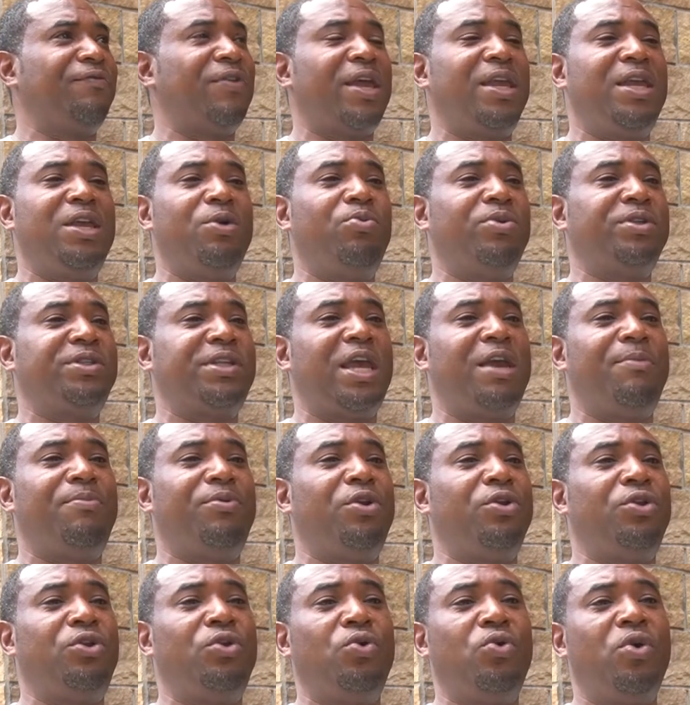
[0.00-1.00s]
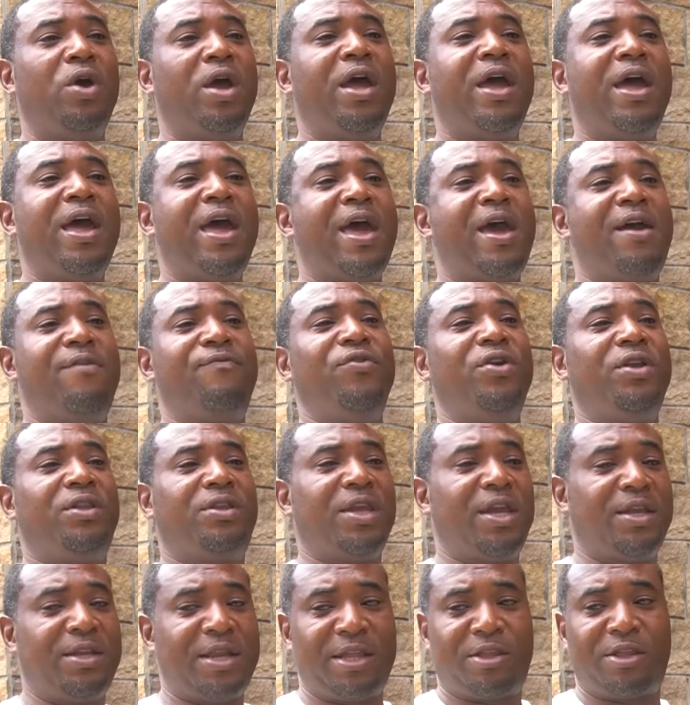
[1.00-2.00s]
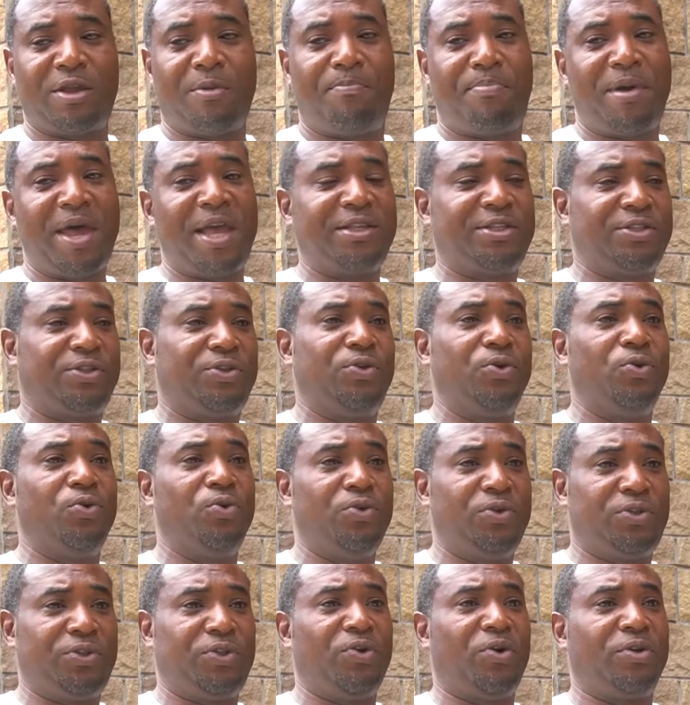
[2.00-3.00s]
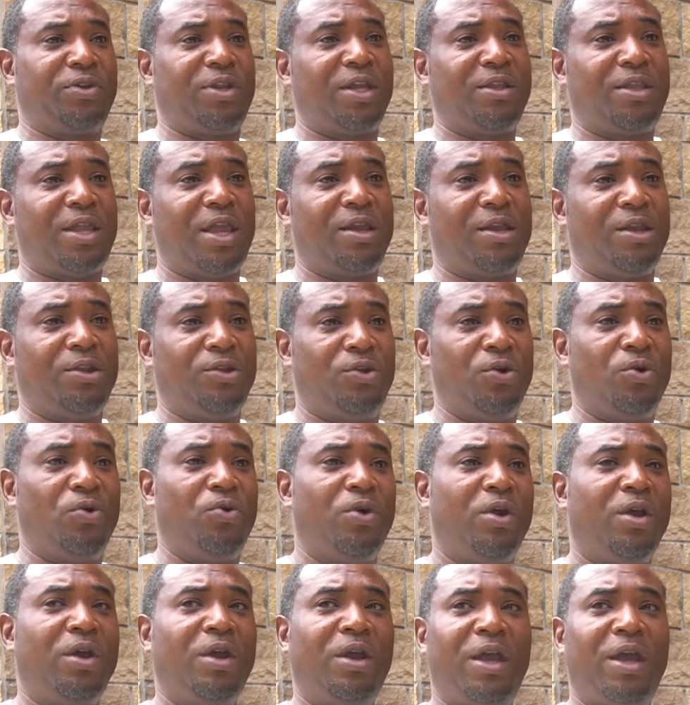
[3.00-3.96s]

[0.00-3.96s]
Like he was able to do everything that the best dudes thought that they can do.